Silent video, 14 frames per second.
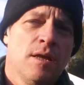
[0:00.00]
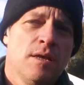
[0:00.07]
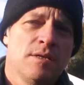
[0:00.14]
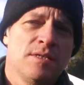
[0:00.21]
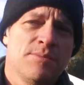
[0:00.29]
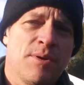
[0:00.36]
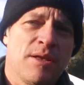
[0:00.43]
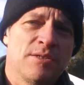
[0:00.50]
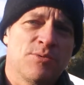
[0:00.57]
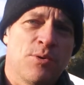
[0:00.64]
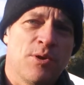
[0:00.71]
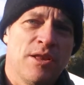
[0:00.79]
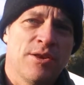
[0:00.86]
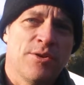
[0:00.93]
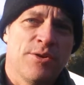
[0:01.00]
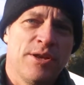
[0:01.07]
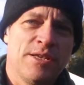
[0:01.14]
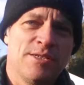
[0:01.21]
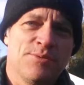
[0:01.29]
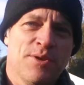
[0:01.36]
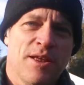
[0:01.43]
It's about 20
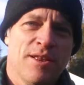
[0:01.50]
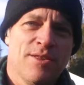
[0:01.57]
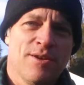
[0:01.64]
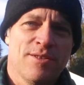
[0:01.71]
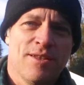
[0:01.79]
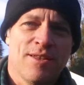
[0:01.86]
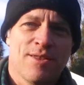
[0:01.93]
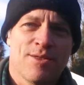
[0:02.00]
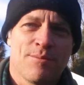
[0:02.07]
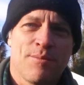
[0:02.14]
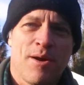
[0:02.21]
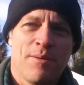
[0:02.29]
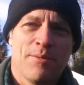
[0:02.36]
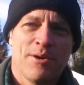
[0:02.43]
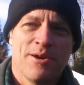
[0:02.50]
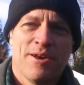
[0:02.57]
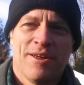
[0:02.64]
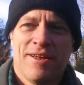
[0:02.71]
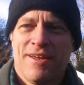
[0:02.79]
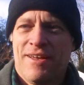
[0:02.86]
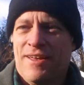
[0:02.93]
degrees when I looked at the thermometer
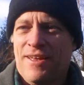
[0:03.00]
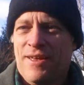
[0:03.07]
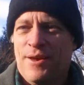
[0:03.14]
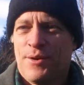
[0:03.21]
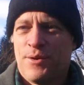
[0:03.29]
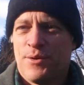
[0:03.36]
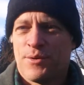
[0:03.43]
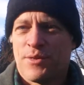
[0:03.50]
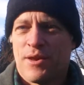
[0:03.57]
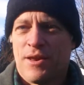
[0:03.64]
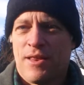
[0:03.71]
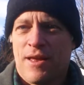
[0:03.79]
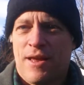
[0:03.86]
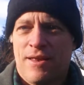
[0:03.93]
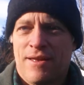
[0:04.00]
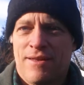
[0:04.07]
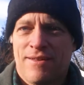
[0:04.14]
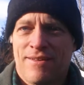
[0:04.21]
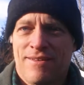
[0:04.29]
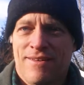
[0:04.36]
here in North Carolina.